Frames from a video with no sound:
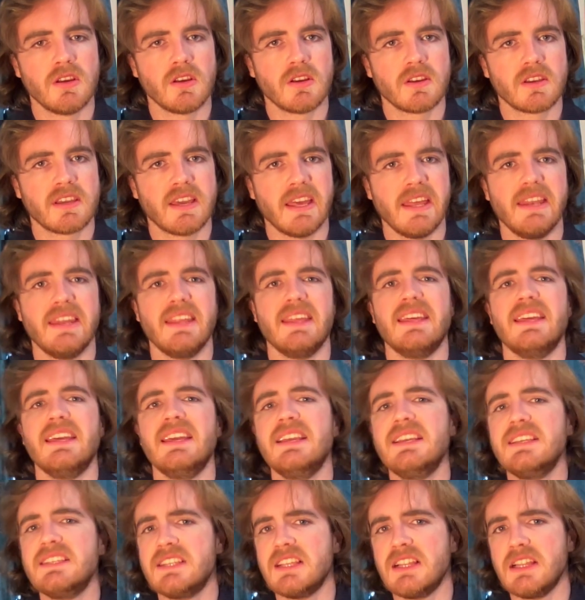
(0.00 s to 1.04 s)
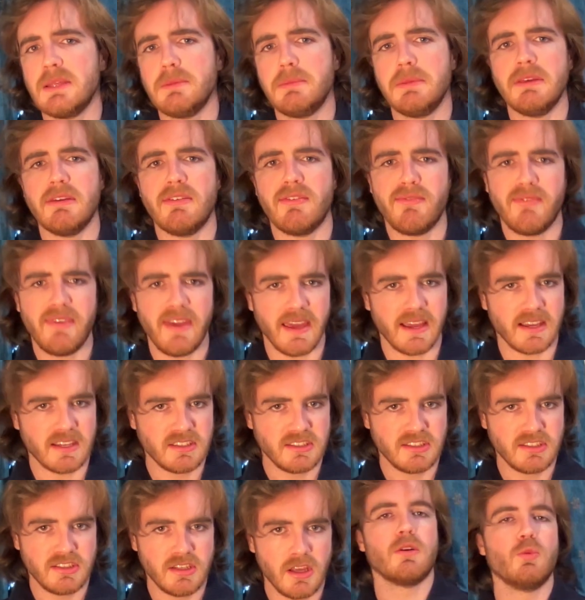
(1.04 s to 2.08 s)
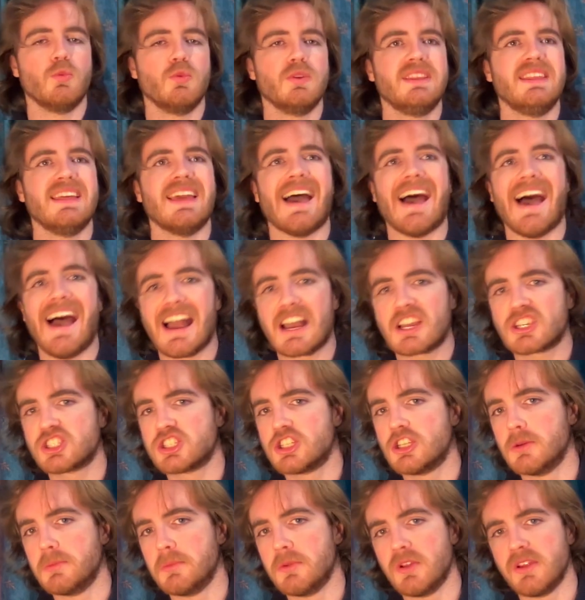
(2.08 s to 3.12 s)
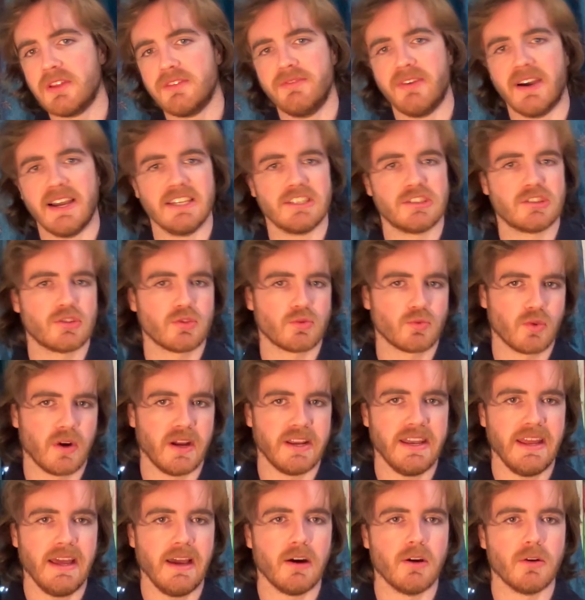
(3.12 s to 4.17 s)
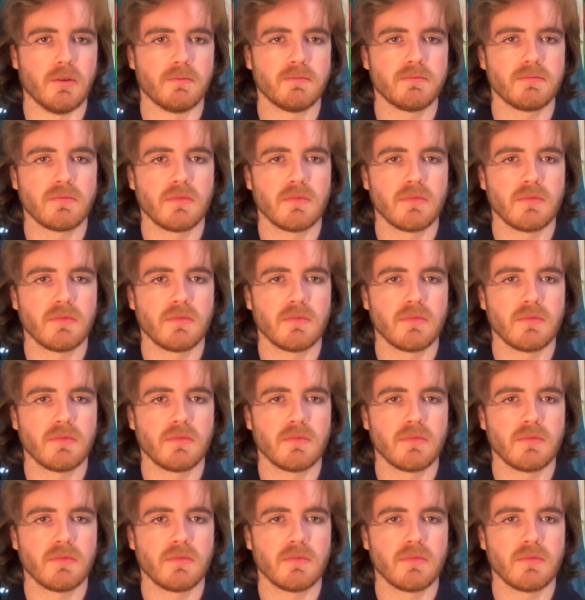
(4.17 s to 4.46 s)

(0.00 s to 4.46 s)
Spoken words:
can easily be fixed with the actionable advice right now.